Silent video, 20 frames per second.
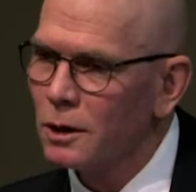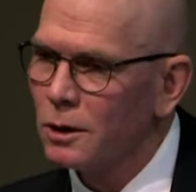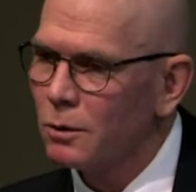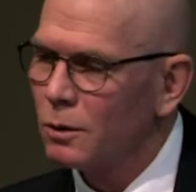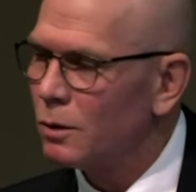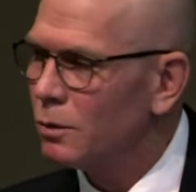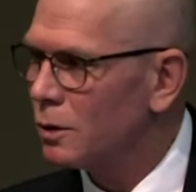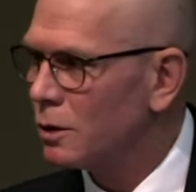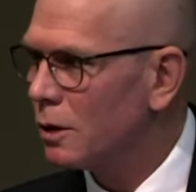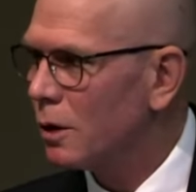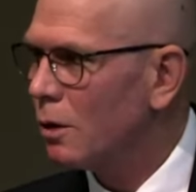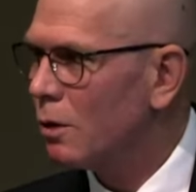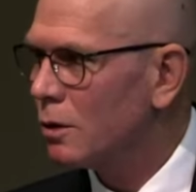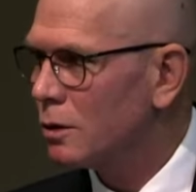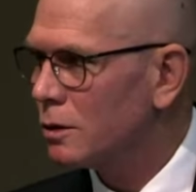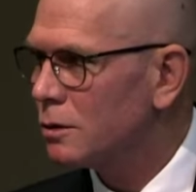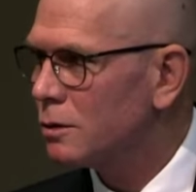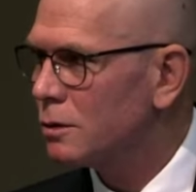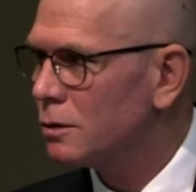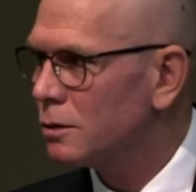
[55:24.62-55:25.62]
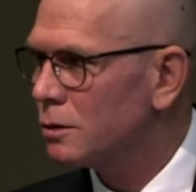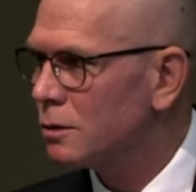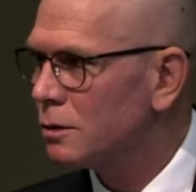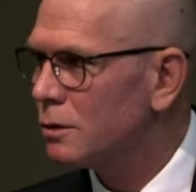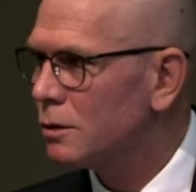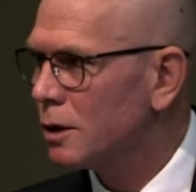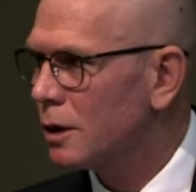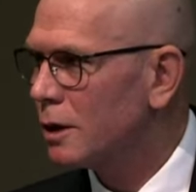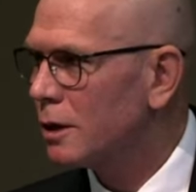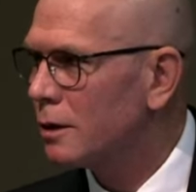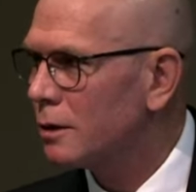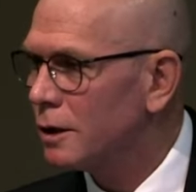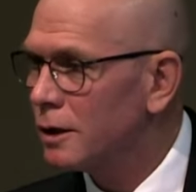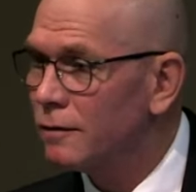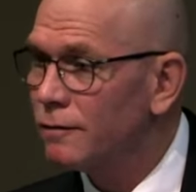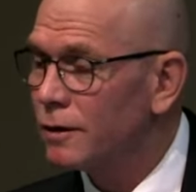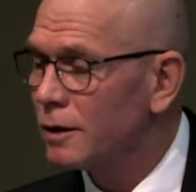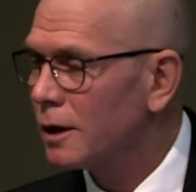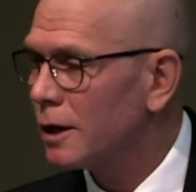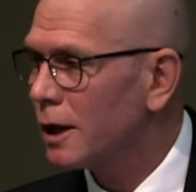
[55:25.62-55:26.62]
we would go on to uh,
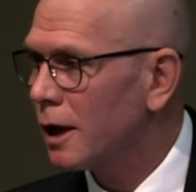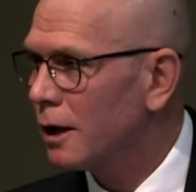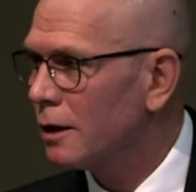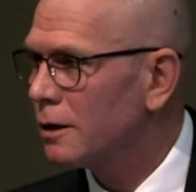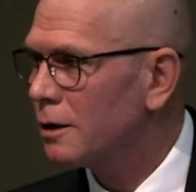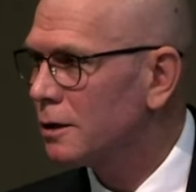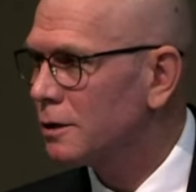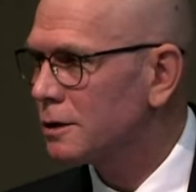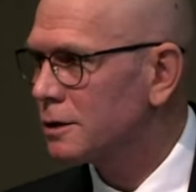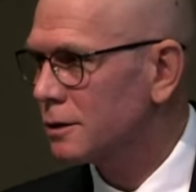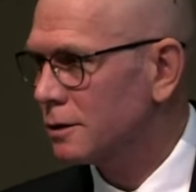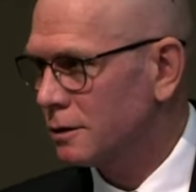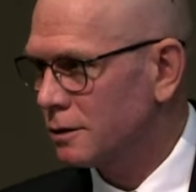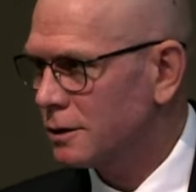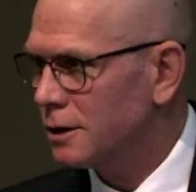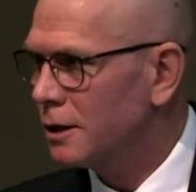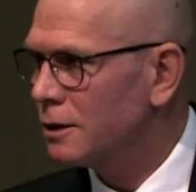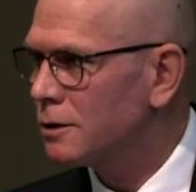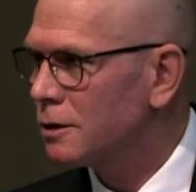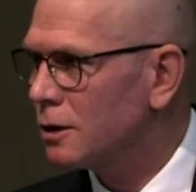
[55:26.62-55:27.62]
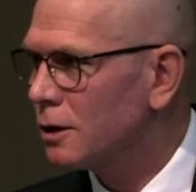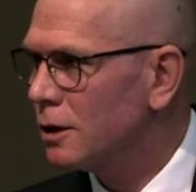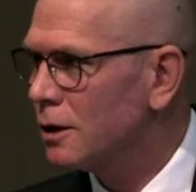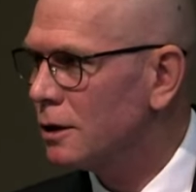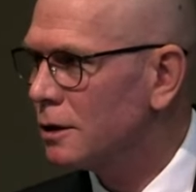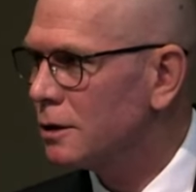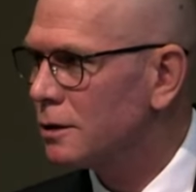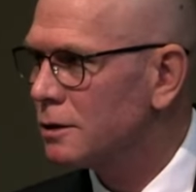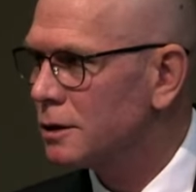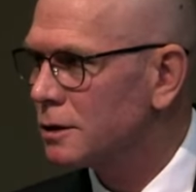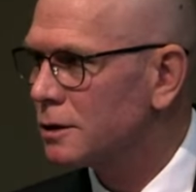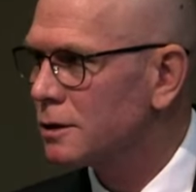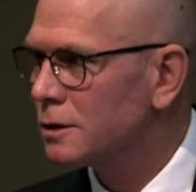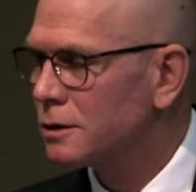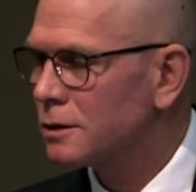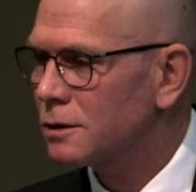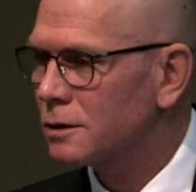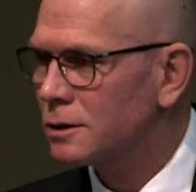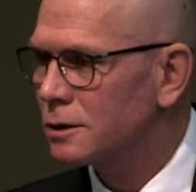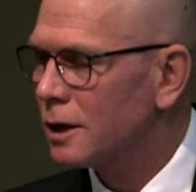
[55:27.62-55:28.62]
leaving the cannula centrally and just
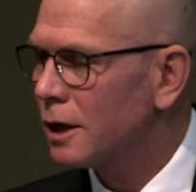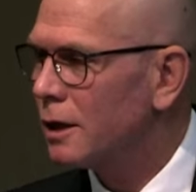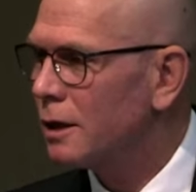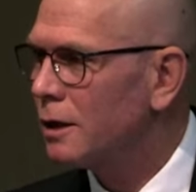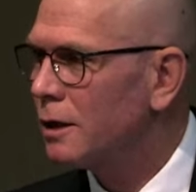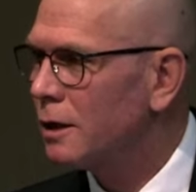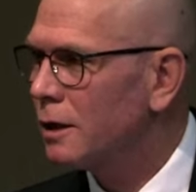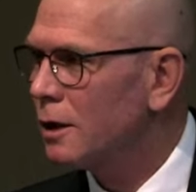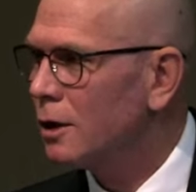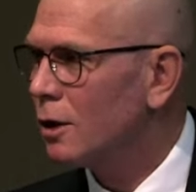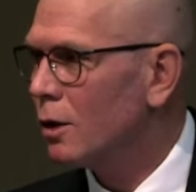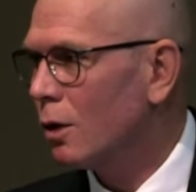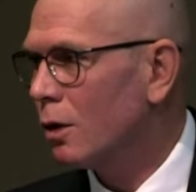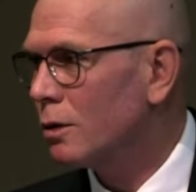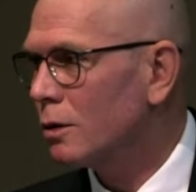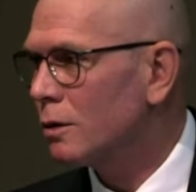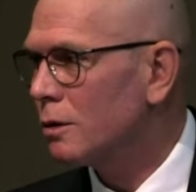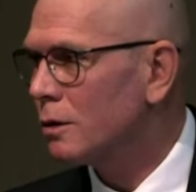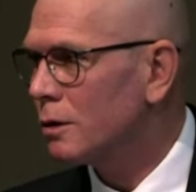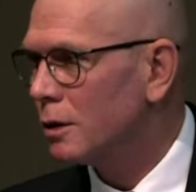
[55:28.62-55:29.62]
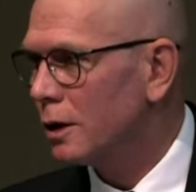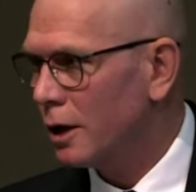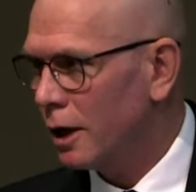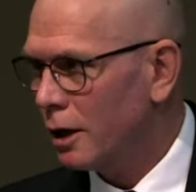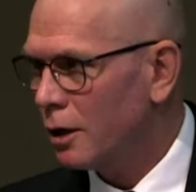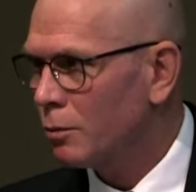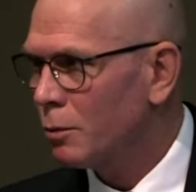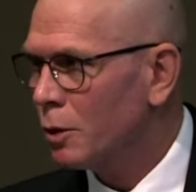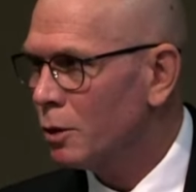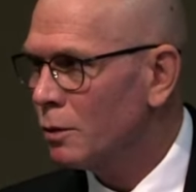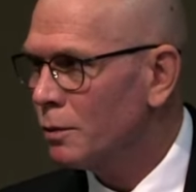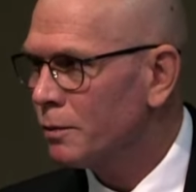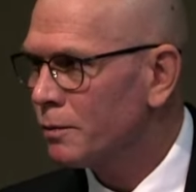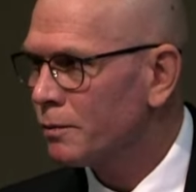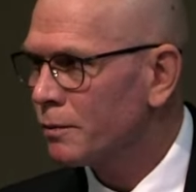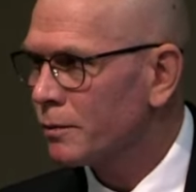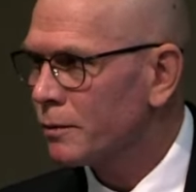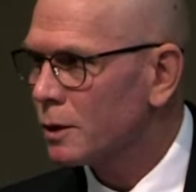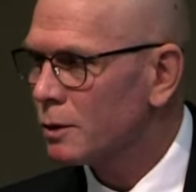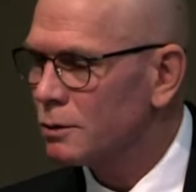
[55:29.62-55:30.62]
stay on ECMO.
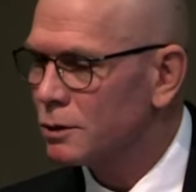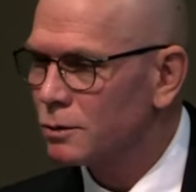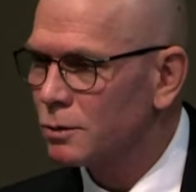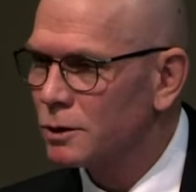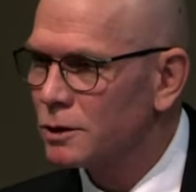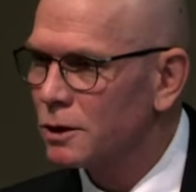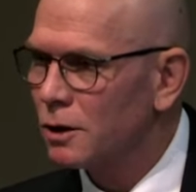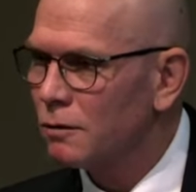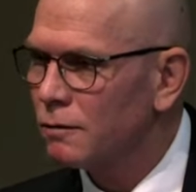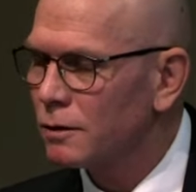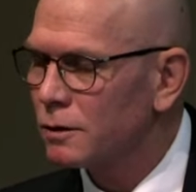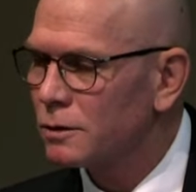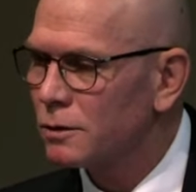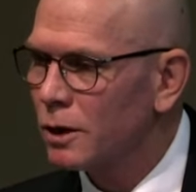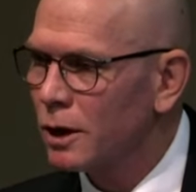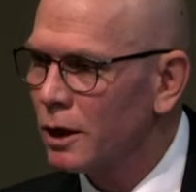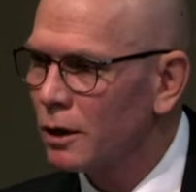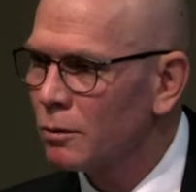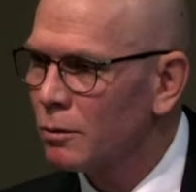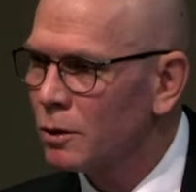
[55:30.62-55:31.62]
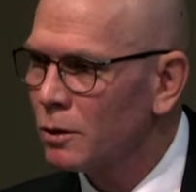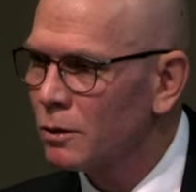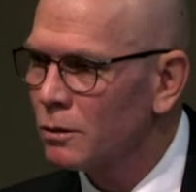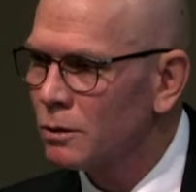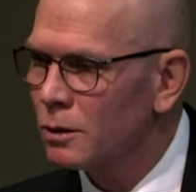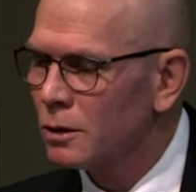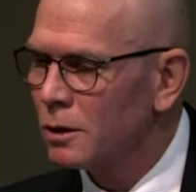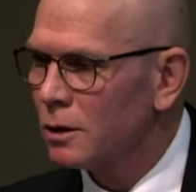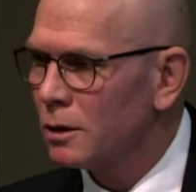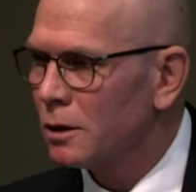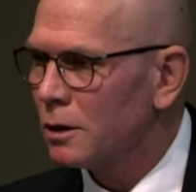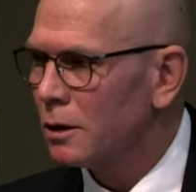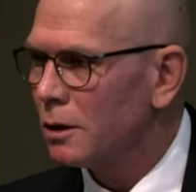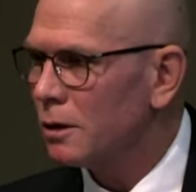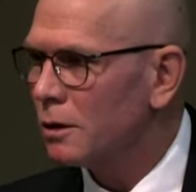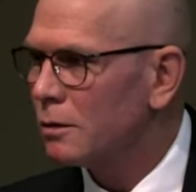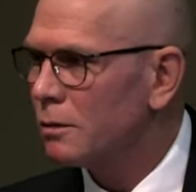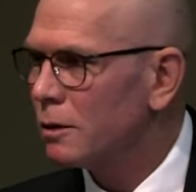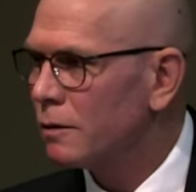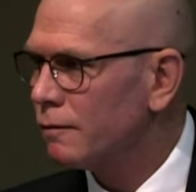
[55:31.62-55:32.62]
We switch over to ECMO, uh,
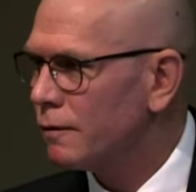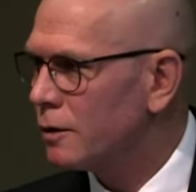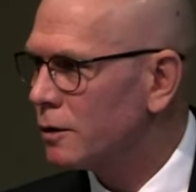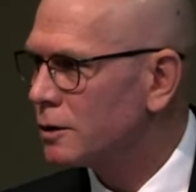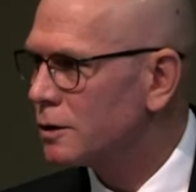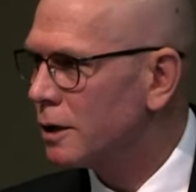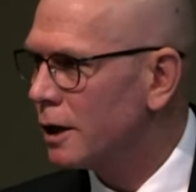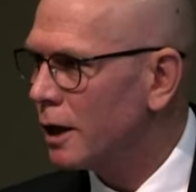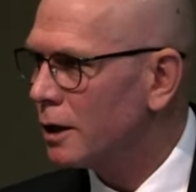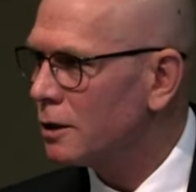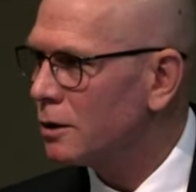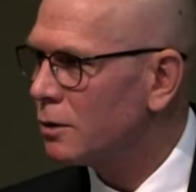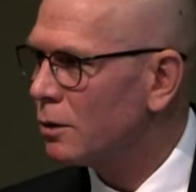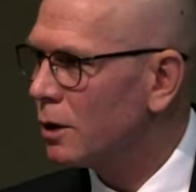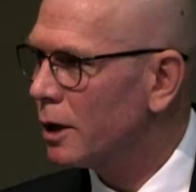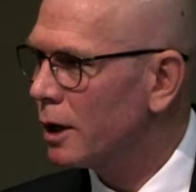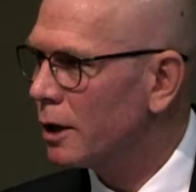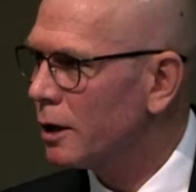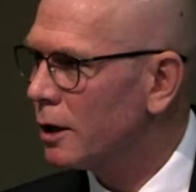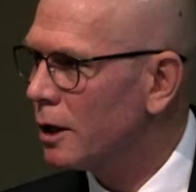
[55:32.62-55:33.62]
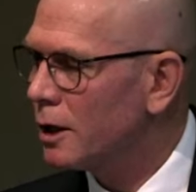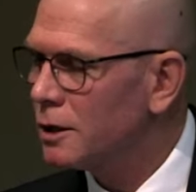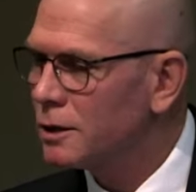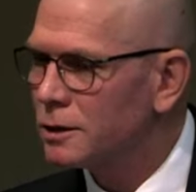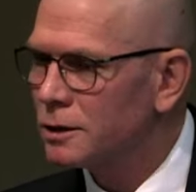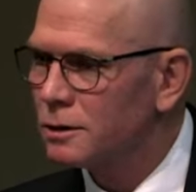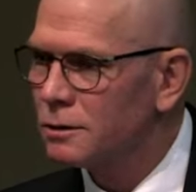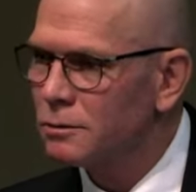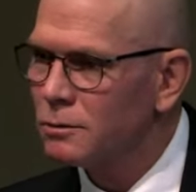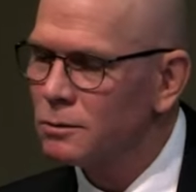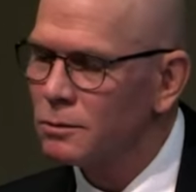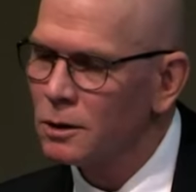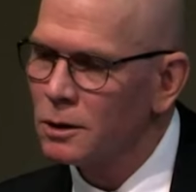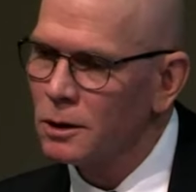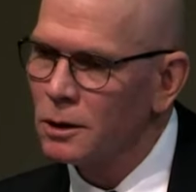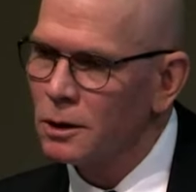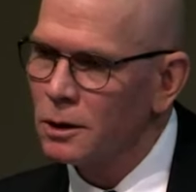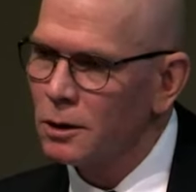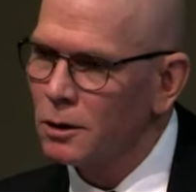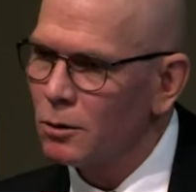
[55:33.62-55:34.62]
reverse the anticoagulation,
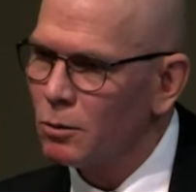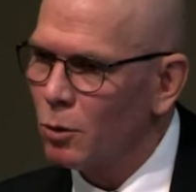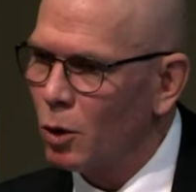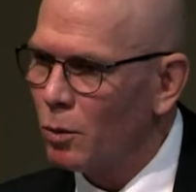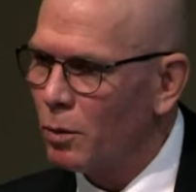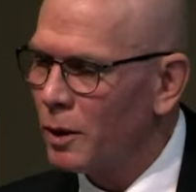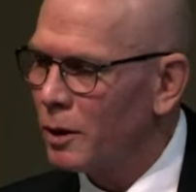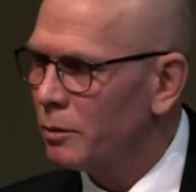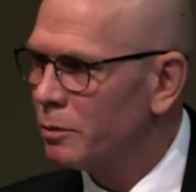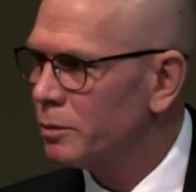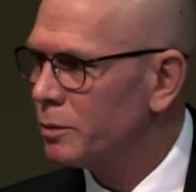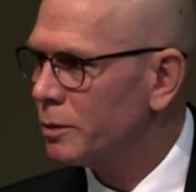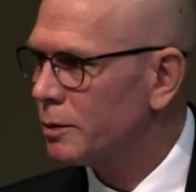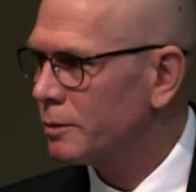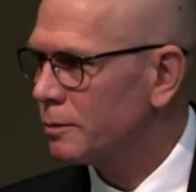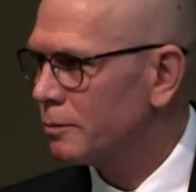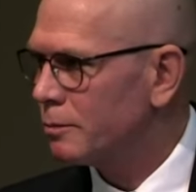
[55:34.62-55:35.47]
mop up,